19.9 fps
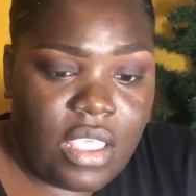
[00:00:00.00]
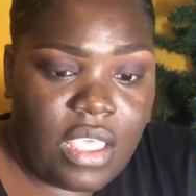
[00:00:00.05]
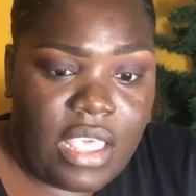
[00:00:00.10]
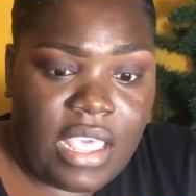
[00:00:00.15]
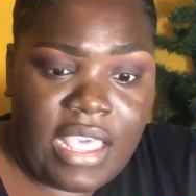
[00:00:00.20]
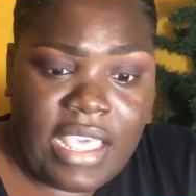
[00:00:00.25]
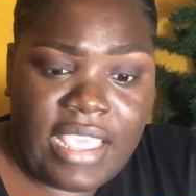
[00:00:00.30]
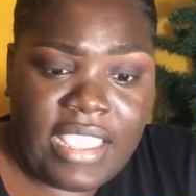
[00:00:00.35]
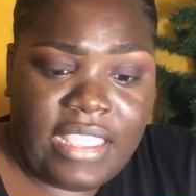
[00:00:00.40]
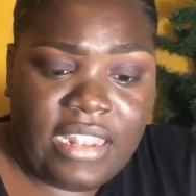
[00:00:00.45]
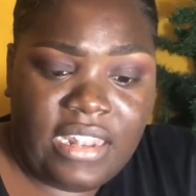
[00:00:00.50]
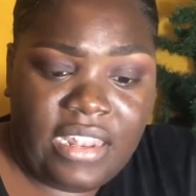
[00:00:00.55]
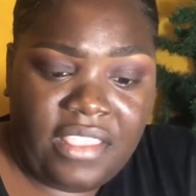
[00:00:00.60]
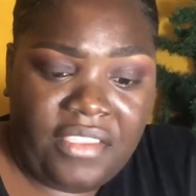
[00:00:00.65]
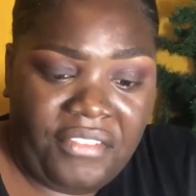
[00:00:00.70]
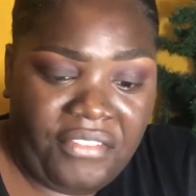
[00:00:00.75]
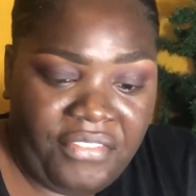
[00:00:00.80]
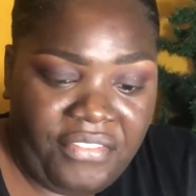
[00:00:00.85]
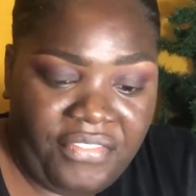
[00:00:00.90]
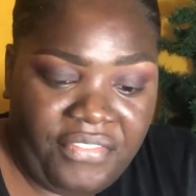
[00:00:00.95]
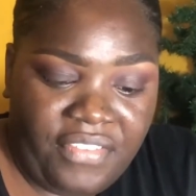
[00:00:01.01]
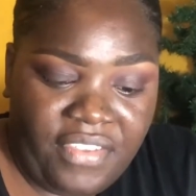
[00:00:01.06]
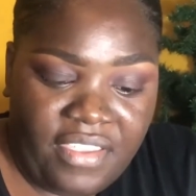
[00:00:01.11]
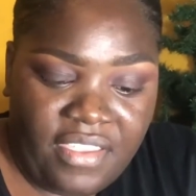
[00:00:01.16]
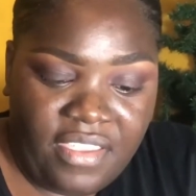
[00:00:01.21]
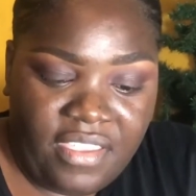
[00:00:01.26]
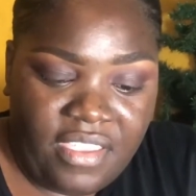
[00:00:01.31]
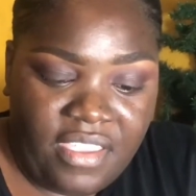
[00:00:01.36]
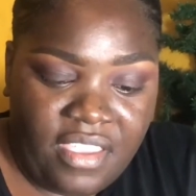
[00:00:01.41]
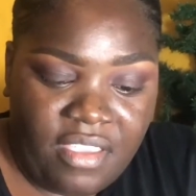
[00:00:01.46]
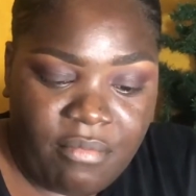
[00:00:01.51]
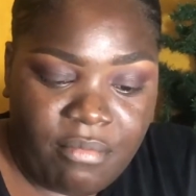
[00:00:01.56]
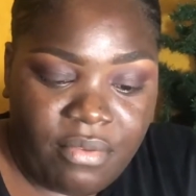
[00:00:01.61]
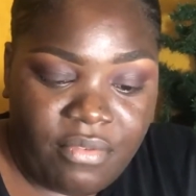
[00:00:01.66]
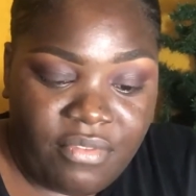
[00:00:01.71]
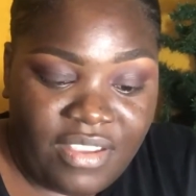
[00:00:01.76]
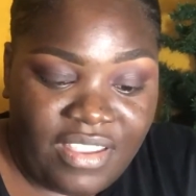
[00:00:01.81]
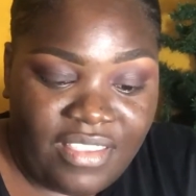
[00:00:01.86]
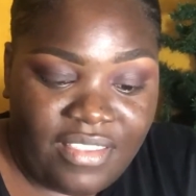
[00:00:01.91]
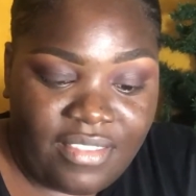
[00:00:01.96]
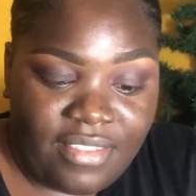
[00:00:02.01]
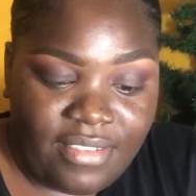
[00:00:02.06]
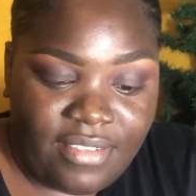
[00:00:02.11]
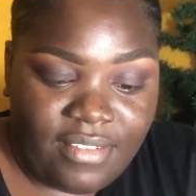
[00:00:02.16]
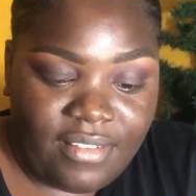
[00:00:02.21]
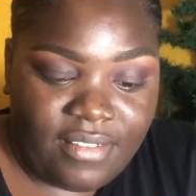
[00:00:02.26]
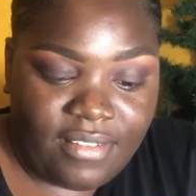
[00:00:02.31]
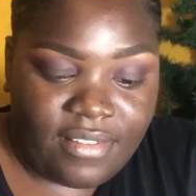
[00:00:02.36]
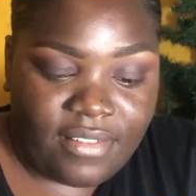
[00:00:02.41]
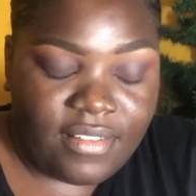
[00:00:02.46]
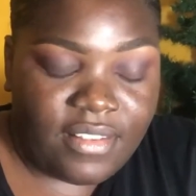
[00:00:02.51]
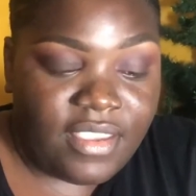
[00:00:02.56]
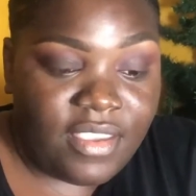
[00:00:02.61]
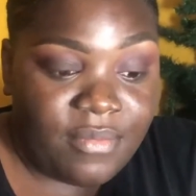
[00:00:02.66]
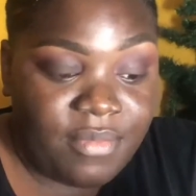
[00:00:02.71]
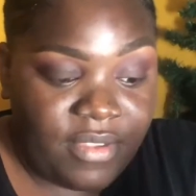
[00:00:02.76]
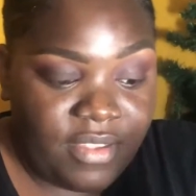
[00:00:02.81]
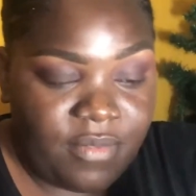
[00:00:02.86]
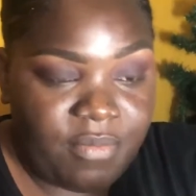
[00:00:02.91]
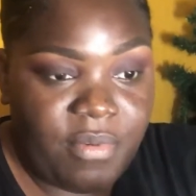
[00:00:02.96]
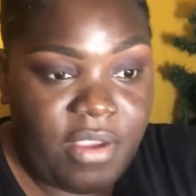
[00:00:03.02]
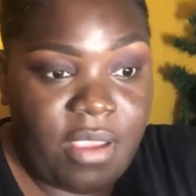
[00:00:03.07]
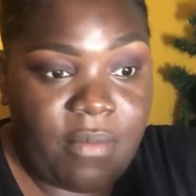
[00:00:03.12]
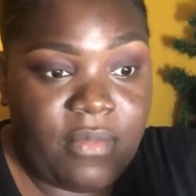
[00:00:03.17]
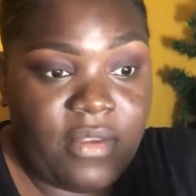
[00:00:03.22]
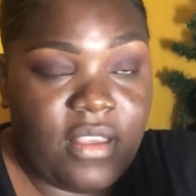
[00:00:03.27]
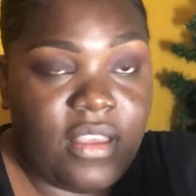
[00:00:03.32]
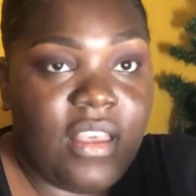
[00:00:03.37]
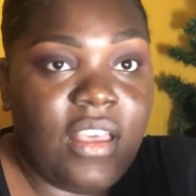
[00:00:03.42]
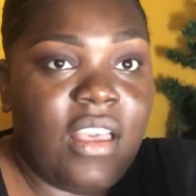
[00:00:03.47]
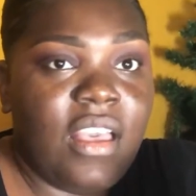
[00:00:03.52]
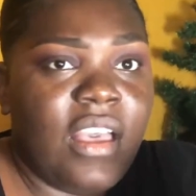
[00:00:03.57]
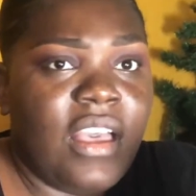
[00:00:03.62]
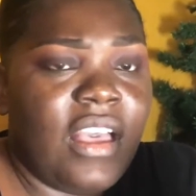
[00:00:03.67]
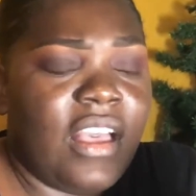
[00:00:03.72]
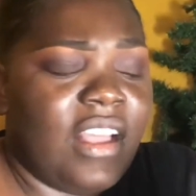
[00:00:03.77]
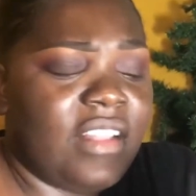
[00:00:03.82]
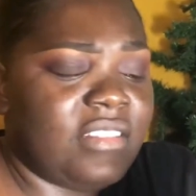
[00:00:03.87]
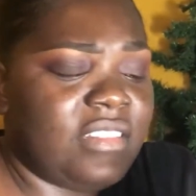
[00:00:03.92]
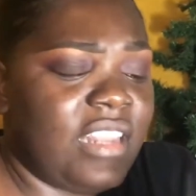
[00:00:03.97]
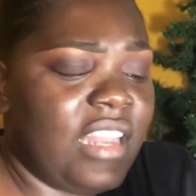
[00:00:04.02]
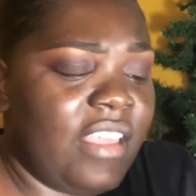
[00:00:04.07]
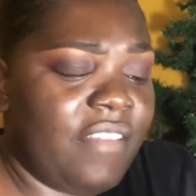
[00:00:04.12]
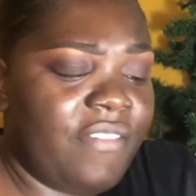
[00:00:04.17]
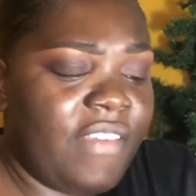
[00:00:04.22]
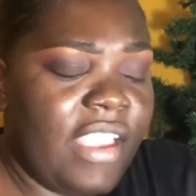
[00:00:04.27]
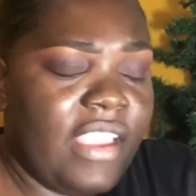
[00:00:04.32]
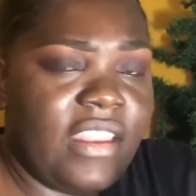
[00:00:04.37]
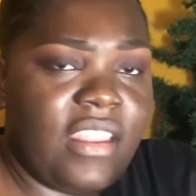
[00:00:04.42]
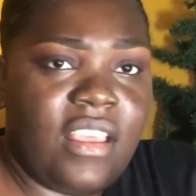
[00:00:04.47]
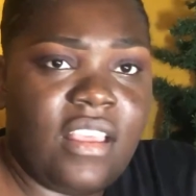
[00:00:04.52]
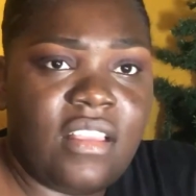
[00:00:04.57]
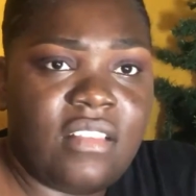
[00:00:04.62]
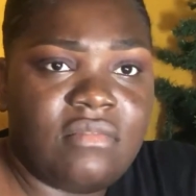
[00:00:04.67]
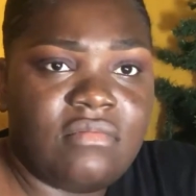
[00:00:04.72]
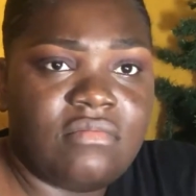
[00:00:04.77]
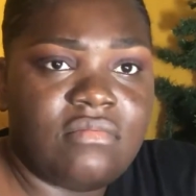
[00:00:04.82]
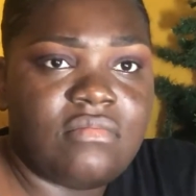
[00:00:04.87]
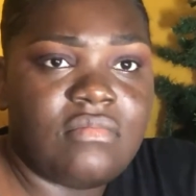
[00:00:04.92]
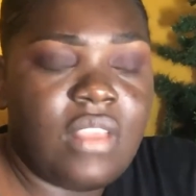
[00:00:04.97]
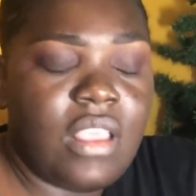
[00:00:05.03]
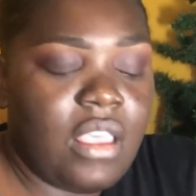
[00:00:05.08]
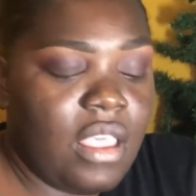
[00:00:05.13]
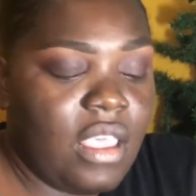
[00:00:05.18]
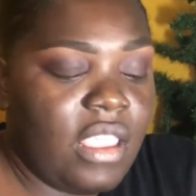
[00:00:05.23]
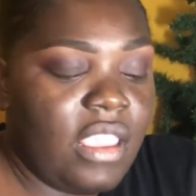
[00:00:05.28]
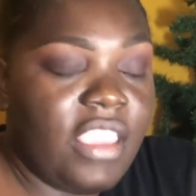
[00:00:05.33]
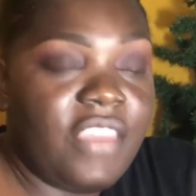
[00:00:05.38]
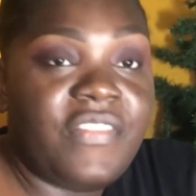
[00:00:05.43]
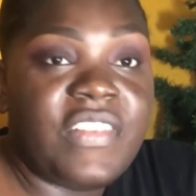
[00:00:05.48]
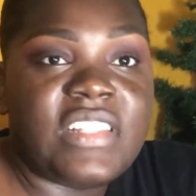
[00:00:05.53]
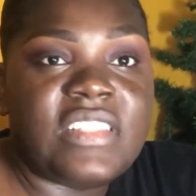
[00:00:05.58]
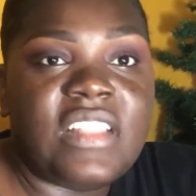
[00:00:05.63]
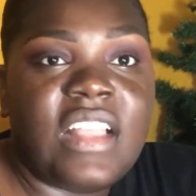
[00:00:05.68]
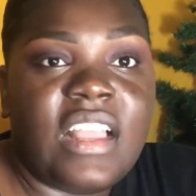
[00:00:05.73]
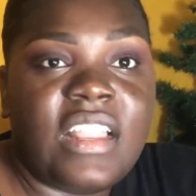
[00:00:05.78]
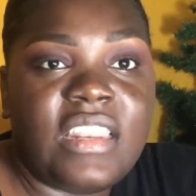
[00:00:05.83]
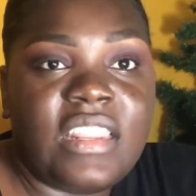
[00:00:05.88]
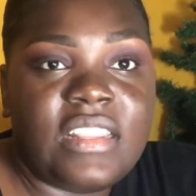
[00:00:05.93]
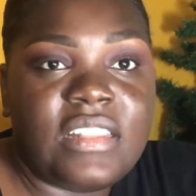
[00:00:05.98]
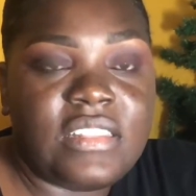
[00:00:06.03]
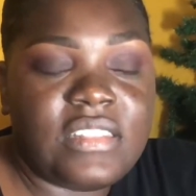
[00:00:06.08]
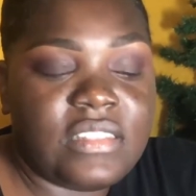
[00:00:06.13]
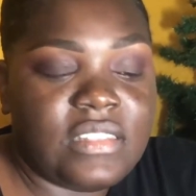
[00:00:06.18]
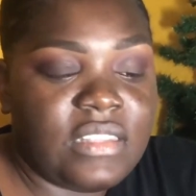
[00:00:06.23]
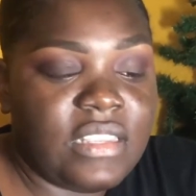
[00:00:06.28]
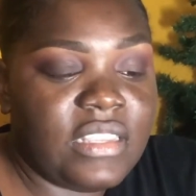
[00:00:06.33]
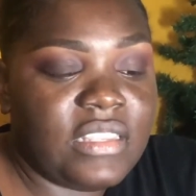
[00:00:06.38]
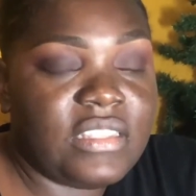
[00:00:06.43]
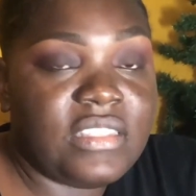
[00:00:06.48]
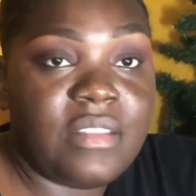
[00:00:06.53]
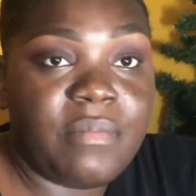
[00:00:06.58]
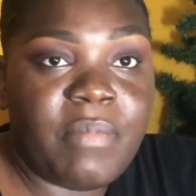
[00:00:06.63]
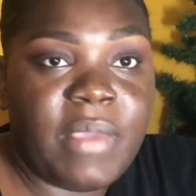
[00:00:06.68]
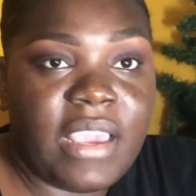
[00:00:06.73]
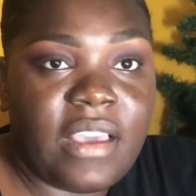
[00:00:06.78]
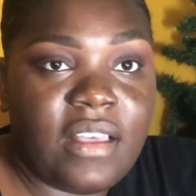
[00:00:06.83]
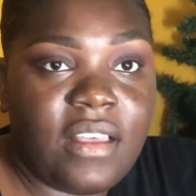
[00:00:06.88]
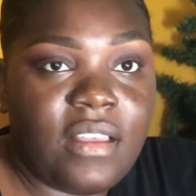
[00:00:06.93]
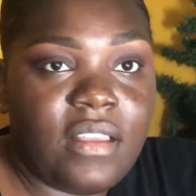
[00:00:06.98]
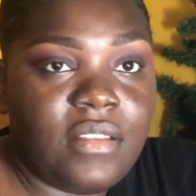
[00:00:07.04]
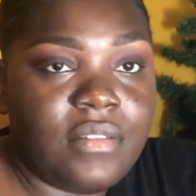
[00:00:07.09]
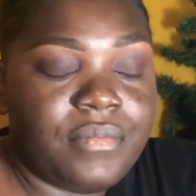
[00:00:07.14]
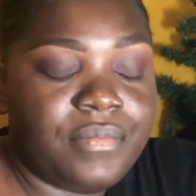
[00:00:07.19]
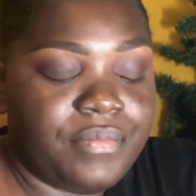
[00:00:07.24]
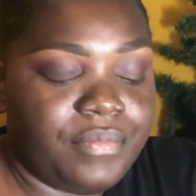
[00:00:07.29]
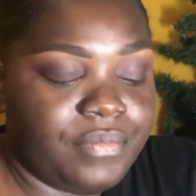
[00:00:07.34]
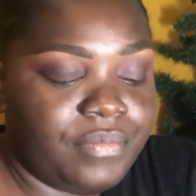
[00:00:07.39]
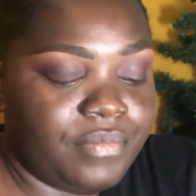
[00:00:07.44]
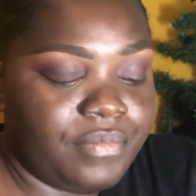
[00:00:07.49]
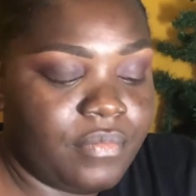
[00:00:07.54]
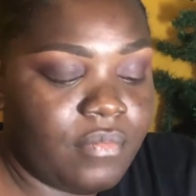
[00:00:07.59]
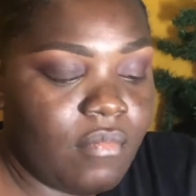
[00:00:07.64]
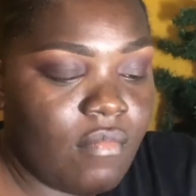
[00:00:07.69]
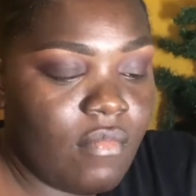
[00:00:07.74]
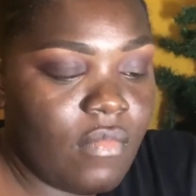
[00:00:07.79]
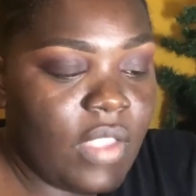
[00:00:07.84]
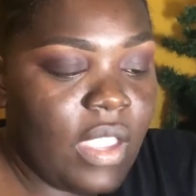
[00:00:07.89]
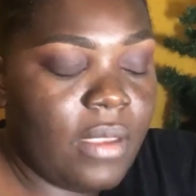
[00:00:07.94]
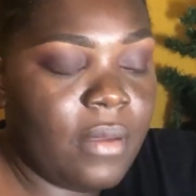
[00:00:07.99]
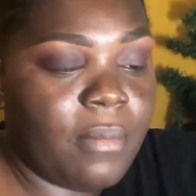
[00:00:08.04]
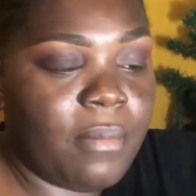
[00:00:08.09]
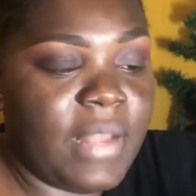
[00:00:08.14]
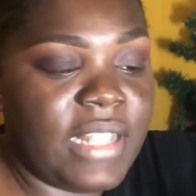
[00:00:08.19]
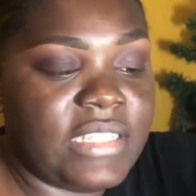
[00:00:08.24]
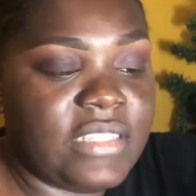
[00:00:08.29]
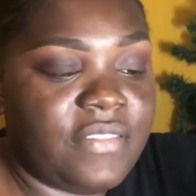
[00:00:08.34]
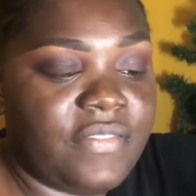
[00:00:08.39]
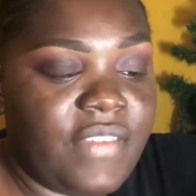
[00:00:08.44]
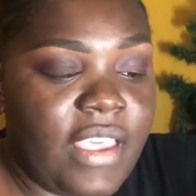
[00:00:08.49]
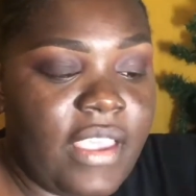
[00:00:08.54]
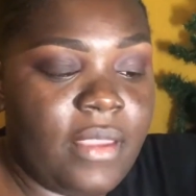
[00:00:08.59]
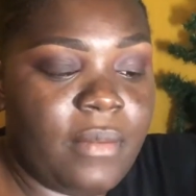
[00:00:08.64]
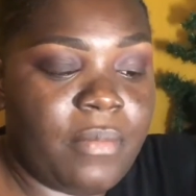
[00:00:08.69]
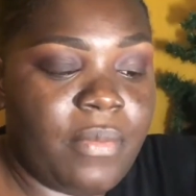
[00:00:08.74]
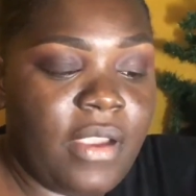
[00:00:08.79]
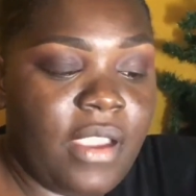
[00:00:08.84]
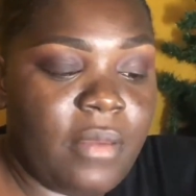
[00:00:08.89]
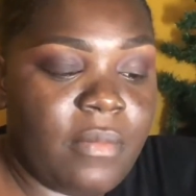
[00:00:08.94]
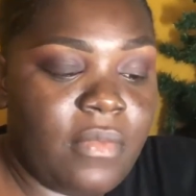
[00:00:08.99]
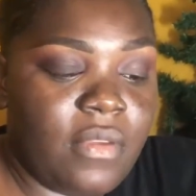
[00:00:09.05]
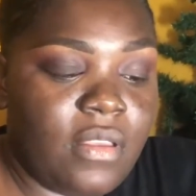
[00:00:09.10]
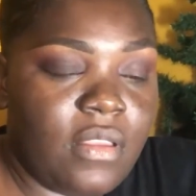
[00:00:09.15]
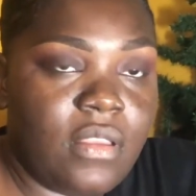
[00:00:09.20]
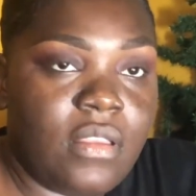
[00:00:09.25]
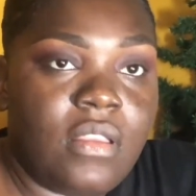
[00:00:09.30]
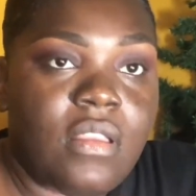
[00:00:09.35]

I live, breathe, sleep this primer until I find a. If it's not this, it's the Becca mattifying primer.